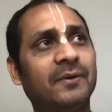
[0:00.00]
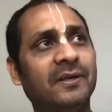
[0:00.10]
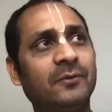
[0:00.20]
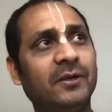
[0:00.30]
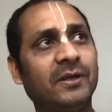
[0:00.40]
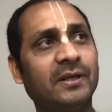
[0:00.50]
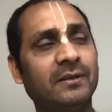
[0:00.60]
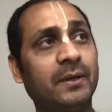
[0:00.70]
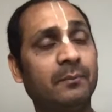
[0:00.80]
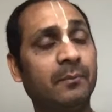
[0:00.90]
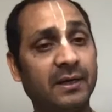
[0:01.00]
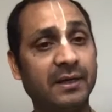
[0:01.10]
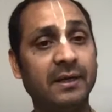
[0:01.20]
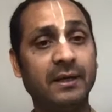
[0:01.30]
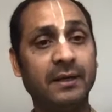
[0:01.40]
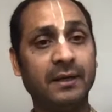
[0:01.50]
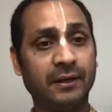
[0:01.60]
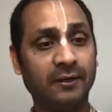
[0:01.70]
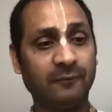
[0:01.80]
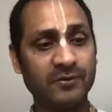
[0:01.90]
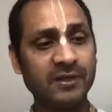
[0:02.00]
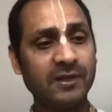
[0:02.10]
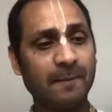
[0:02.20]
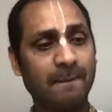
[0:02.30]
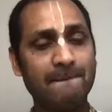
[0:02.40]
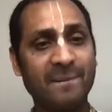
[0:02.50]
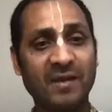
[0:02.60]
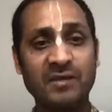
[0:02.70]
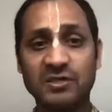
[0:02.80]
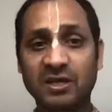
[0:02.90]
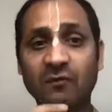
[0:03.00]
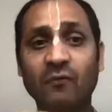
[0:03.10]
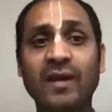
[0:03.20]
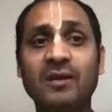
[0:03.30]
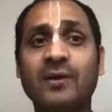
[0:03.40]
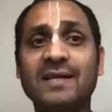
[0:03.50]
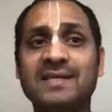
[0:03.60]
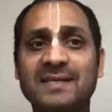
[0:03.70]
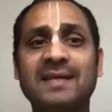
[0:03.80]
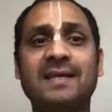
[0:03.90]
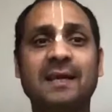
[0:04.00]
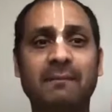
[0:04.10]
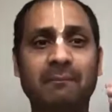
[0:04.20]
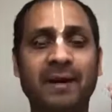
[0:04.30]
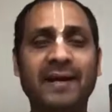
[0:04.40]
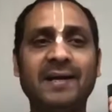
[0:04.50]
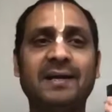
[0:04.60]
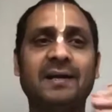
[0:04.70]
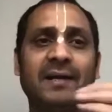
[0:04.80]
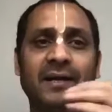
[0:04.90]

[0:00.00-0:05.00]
but if you see, some way you can see mind,